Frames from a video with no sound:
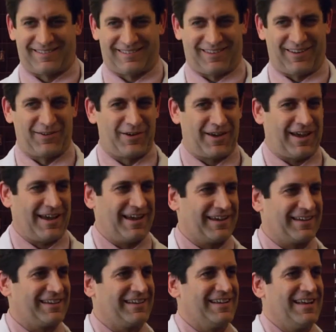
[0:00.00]
Okay.
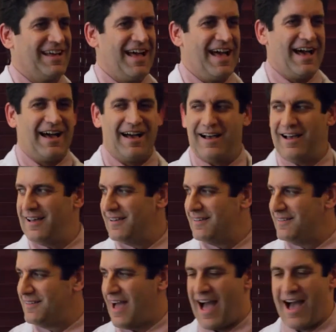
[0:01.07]

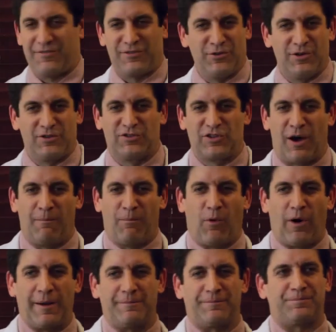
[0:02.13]
You have to at some
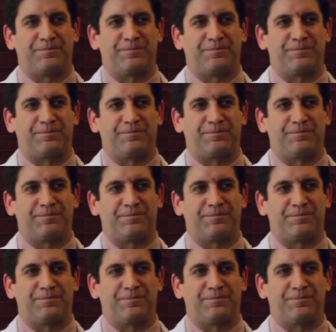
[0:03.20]
point.